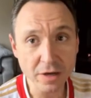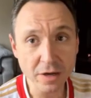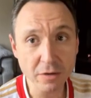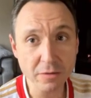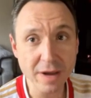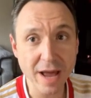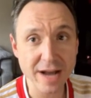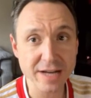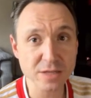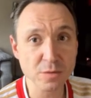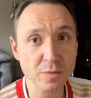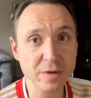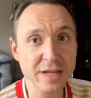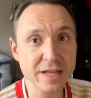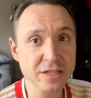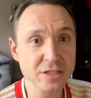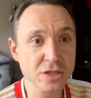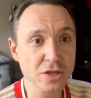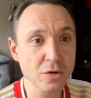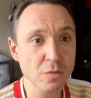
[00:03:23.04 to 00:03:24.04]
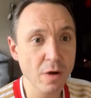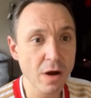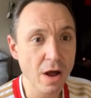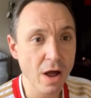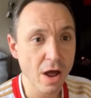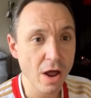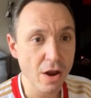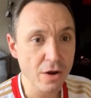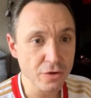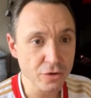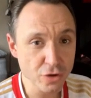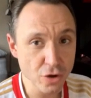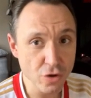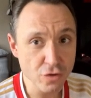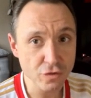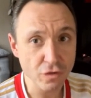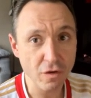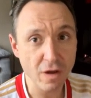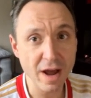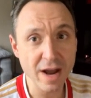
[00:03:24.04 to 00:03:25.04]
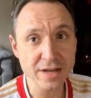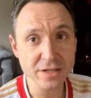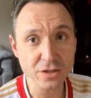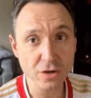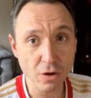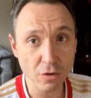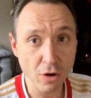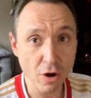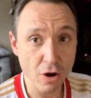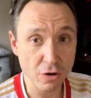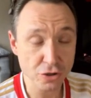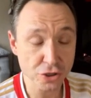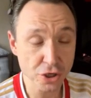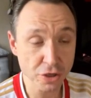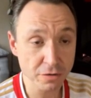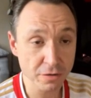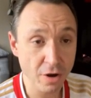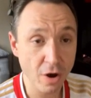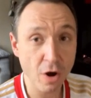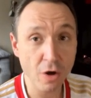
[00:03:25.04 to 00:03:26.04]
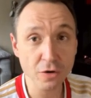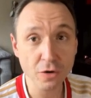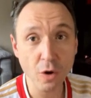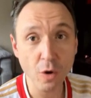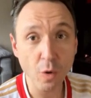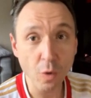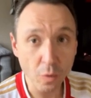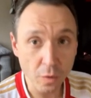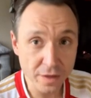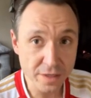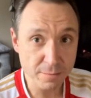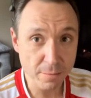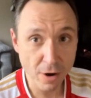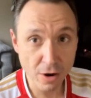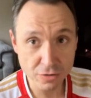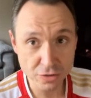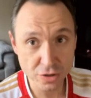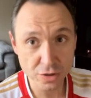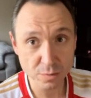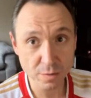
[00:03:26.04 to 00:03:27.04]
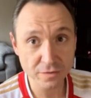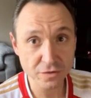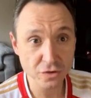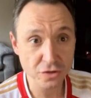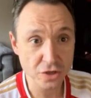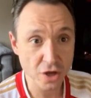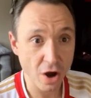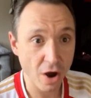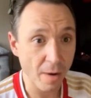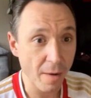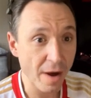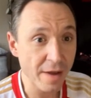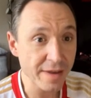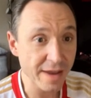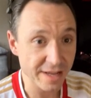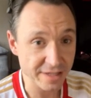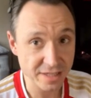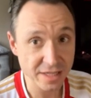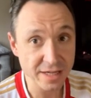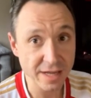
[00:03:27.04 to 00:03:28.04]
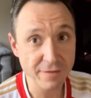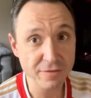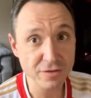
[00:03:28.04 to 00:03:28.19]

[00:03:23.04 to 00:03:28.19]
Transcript: to do next, we need to neutralize concoction on all these potions we've just got, and that's going to give